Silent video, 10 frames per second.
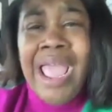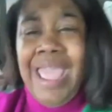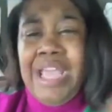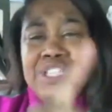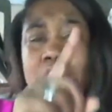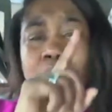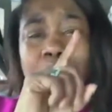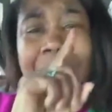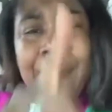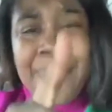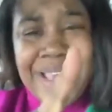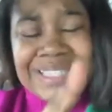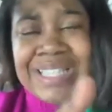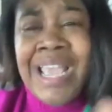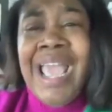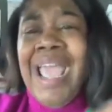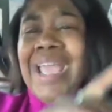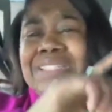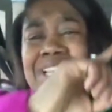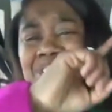He is a rapist.
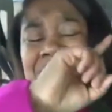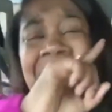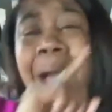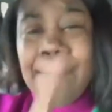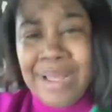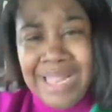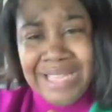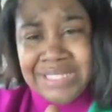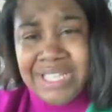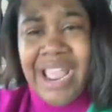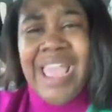He is a child molester,